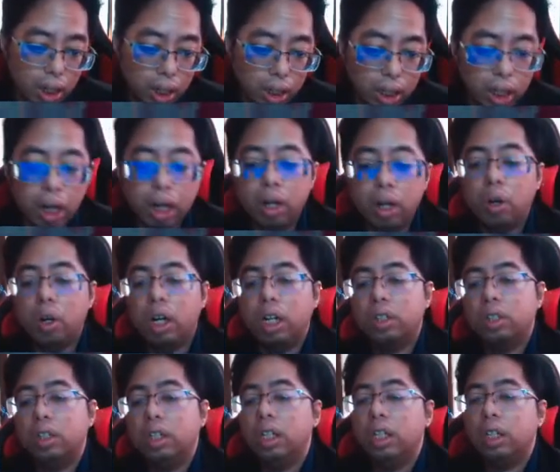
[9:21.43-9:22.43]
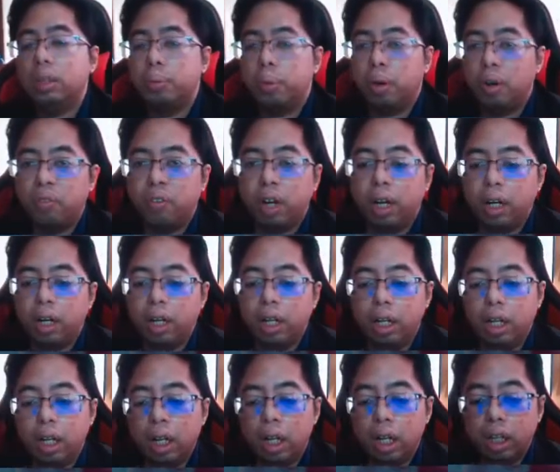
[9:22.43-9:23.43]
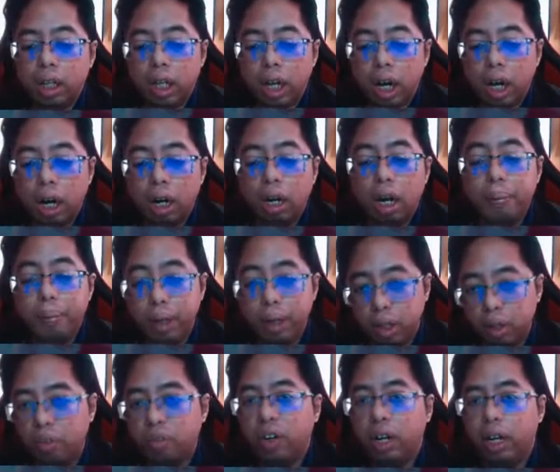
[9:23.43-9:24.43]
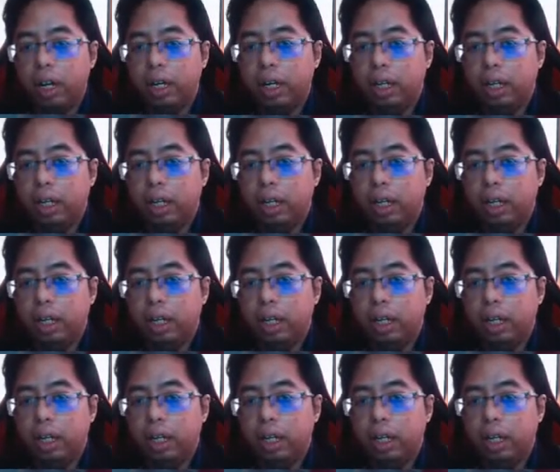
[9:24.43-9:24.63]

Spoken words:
they are not actually sporophyte, they are gametophyte.